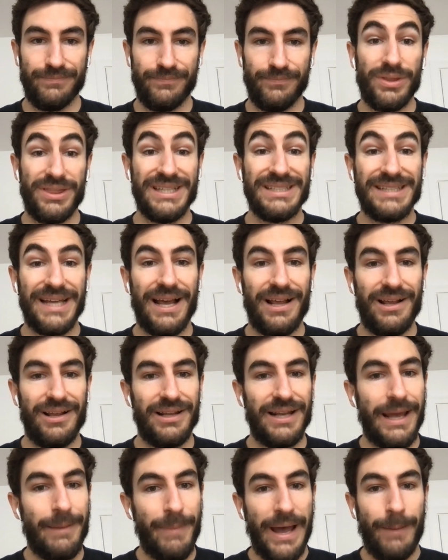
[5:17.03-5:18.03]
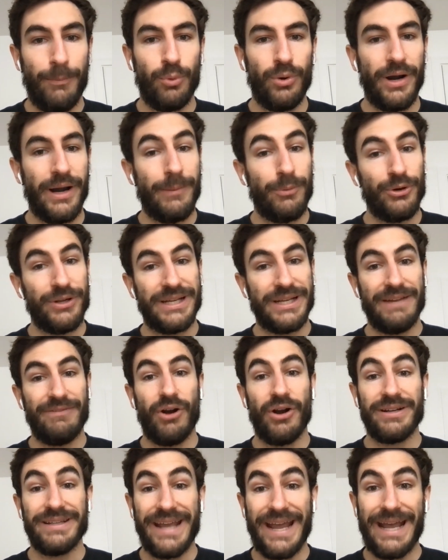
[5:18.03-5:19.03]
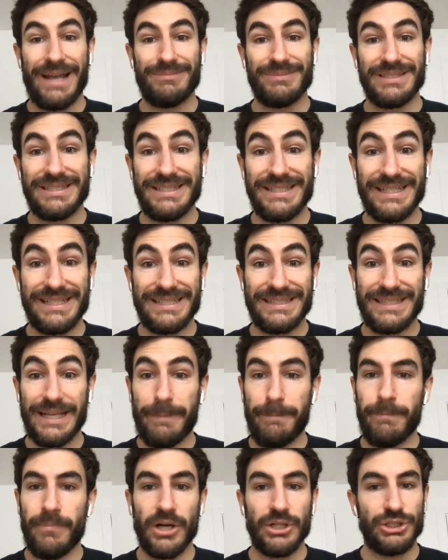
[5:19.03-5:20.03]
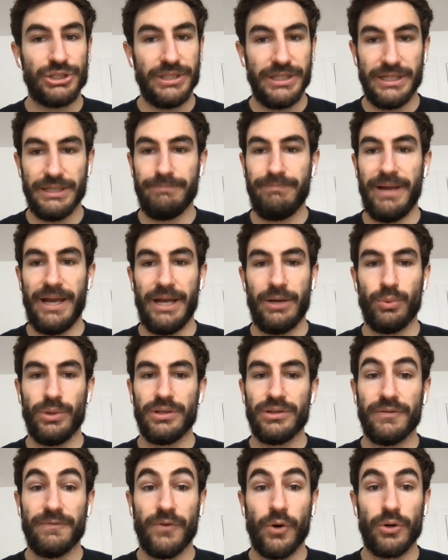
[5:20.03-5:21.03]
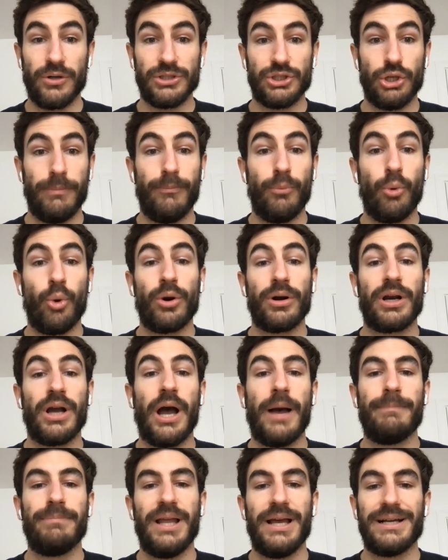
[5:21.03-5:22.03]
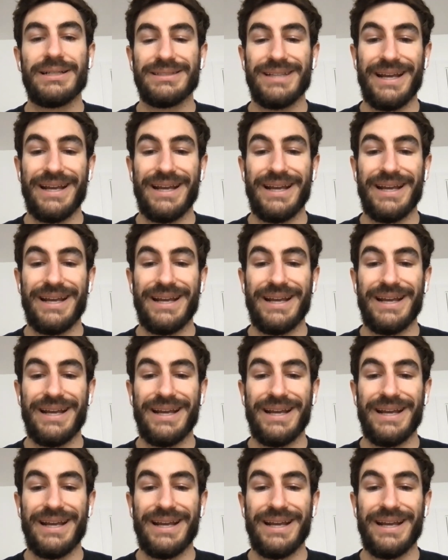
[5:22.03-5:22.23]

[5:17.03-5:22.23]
This LLM app, we're able to give our TAN and CSM much needed bandwidth to focus on more complex